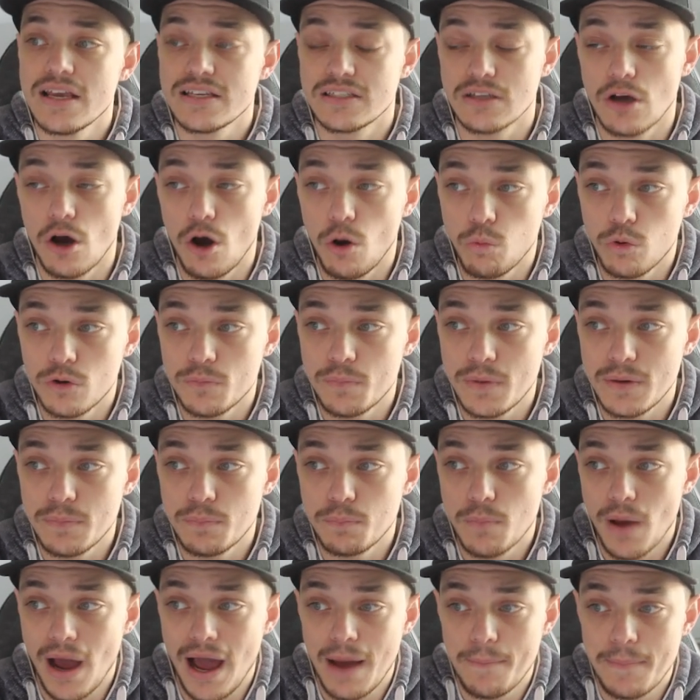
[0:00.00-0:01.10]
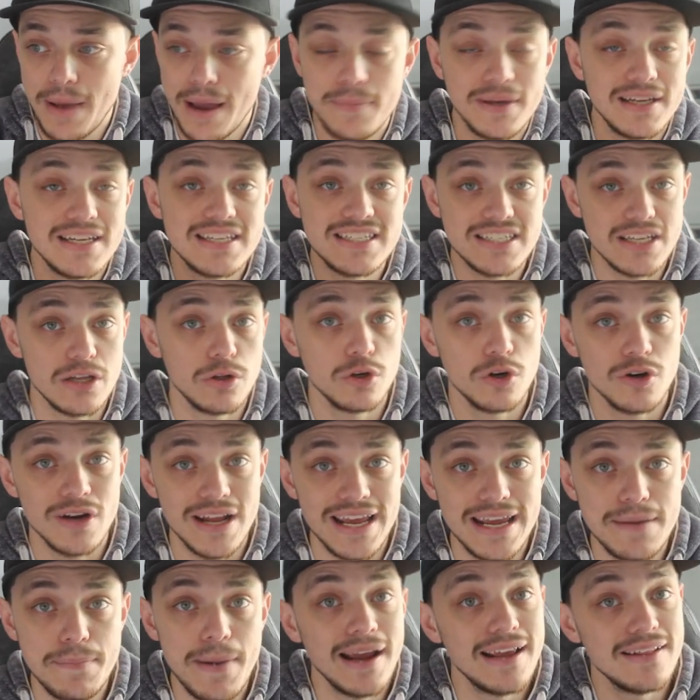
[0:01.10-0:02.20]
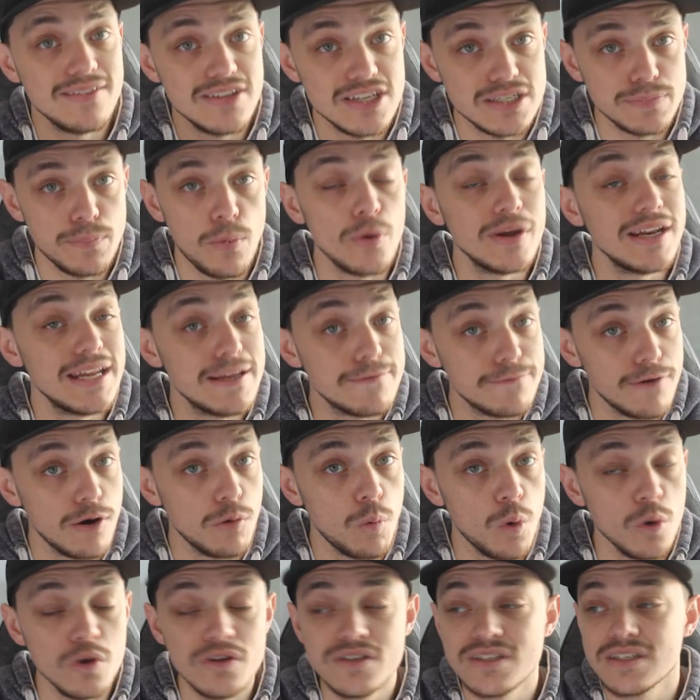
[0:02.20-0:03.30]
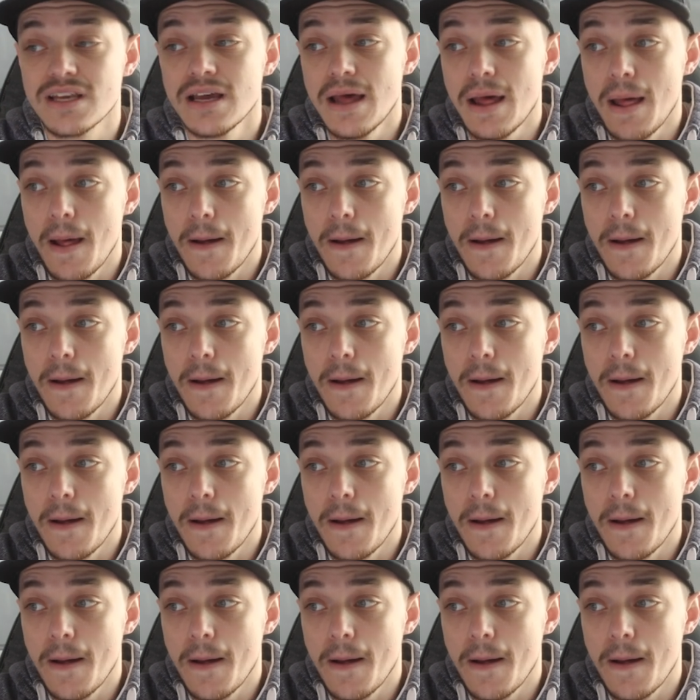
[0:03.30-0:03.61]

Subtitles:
So I would be aiming to sell it on eBay at this point if I was.